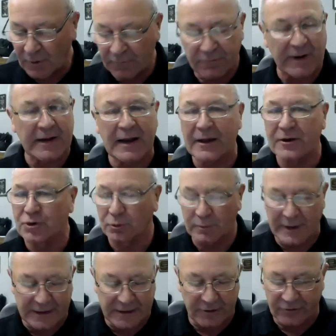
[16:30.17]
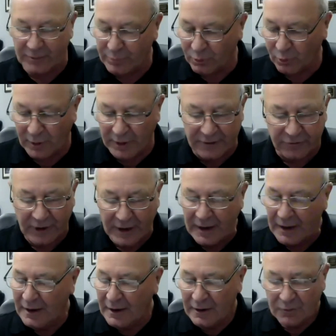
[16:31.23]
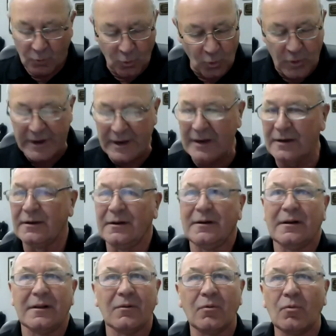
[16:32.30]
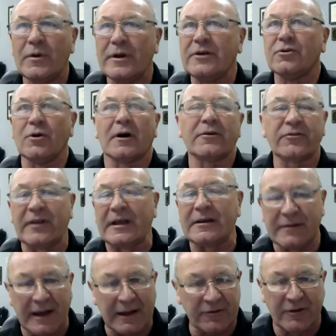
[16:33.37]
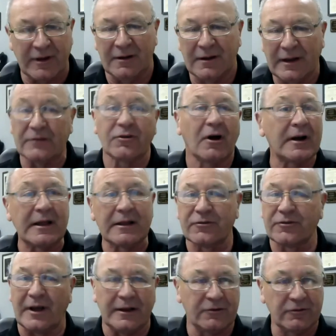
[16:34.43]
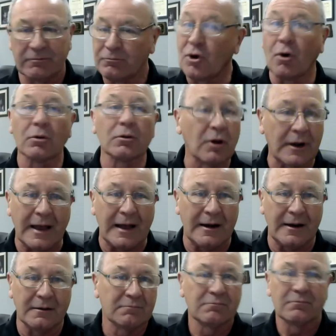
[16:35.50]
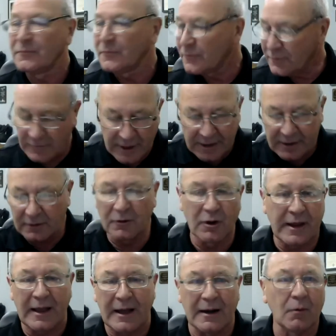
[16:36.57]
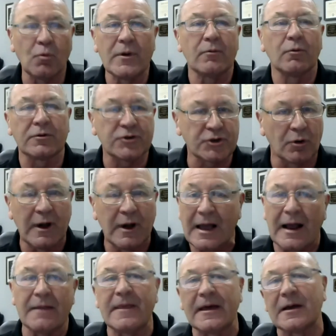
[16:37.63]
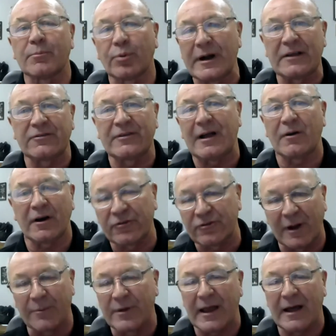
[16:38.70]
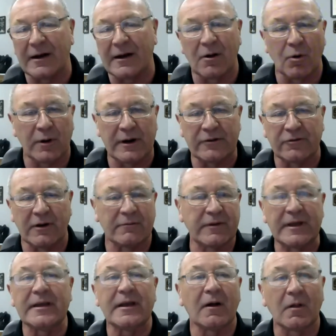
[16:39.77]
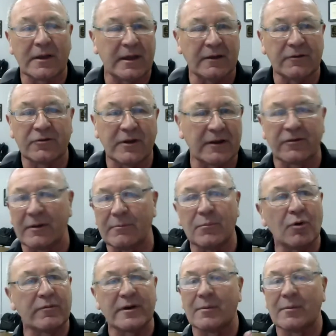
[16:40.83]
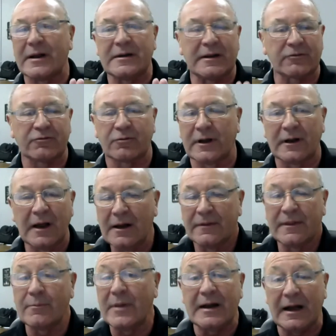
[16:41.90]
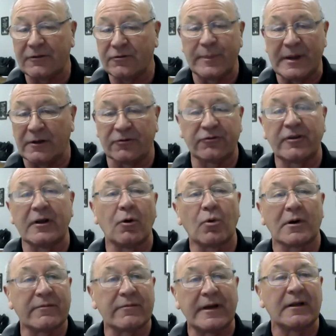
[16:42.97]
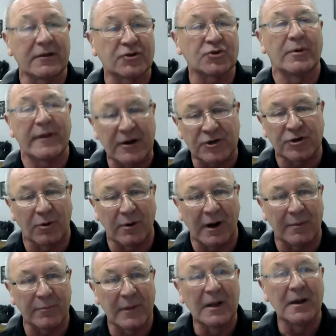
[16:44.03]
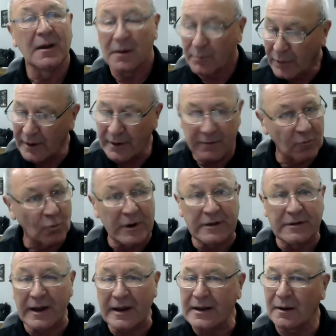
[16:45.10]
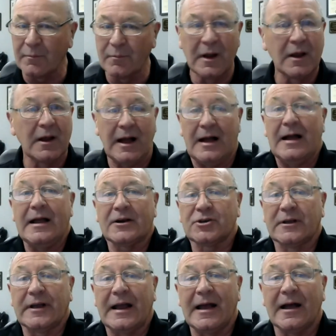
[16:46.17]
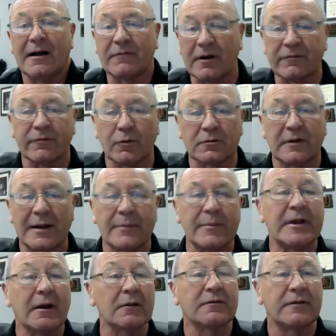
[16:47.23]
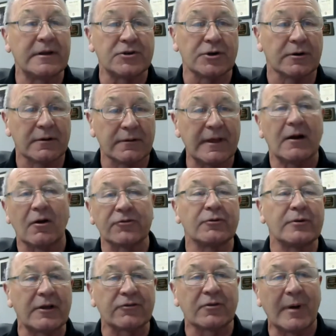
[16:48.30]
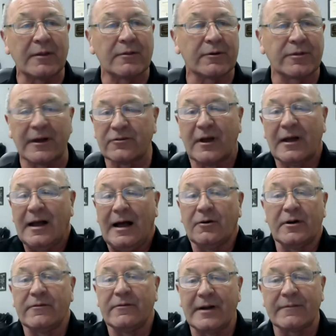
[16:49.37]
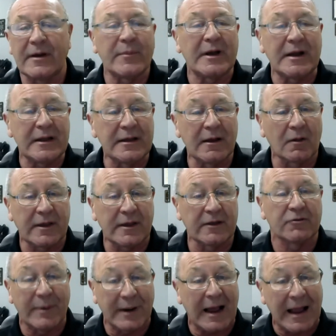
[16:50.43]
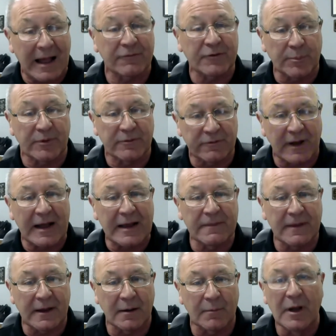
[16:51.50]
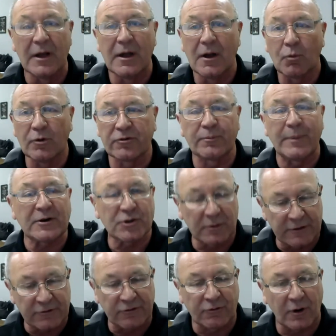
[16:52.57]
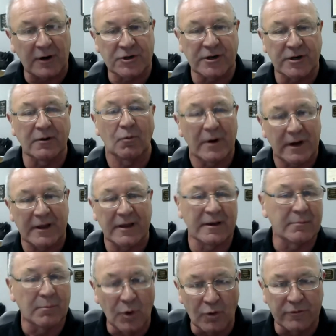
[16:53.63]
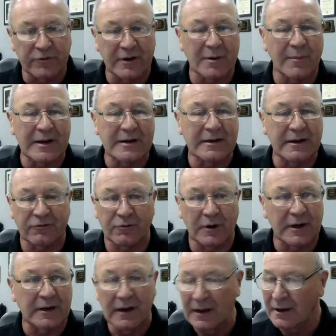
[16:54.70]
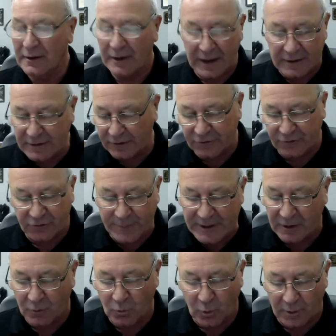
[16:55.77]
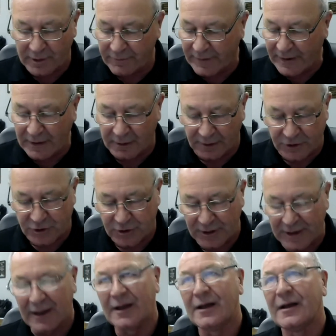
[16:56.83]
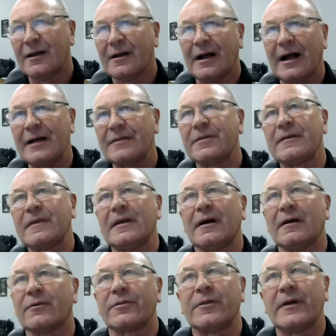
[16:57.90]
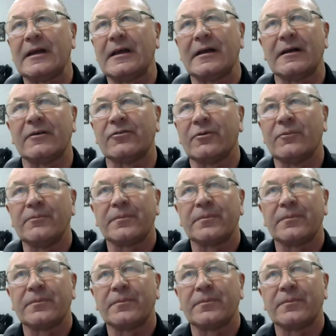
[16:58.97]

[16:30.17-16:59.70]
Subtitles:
Financial records, employees. We do our state testing. It's on Insights. Go look at it. Take a look at it. We will show. And then it breaks down our subcategories of EL kids that move into my district that may not speak a single word of English when they showed up. But we take them. I actually have a full-time EL teacher that also does some other things. I don't even have that many EL kids, but I have to provide them with special instruction when a kid moves into my district and doesn't speak a word of English. I think the other thing is